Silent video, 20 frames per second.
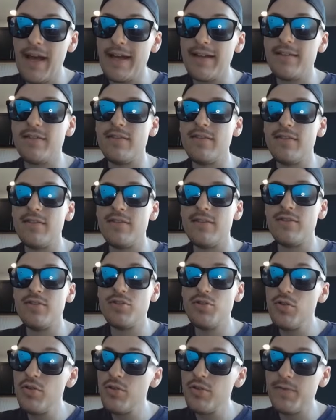And
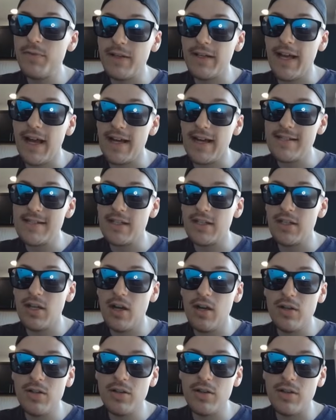truthfully, guys, the
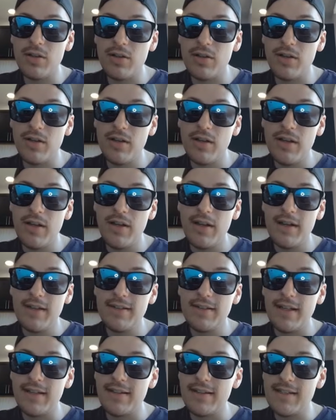longer
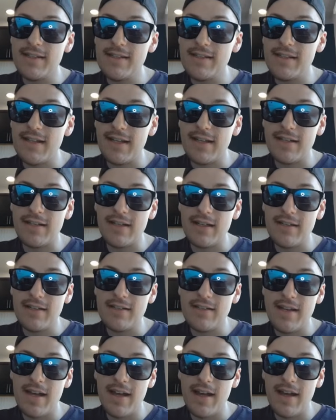that this thing
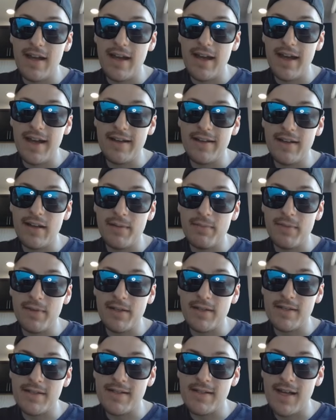does end up
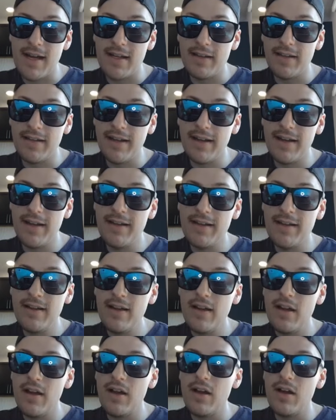consolidating,
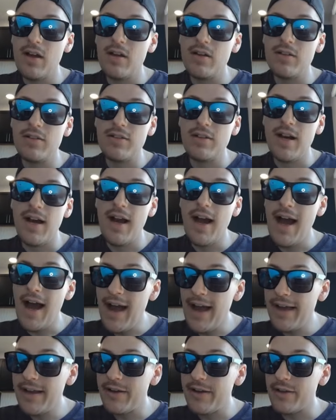the
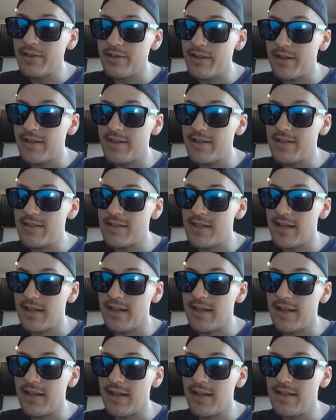higher that this
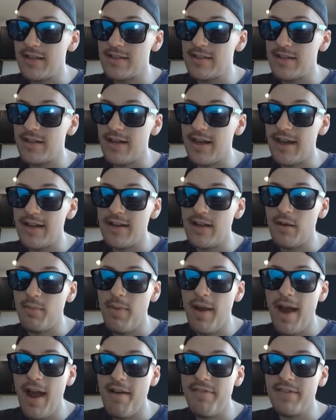thing is going to end up
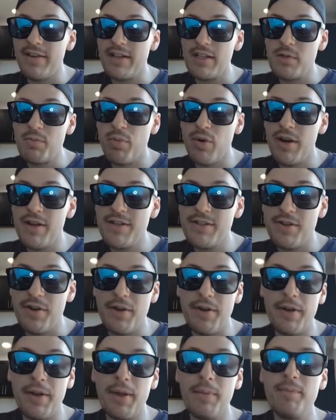having its price
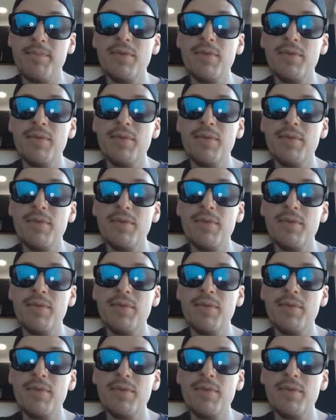target.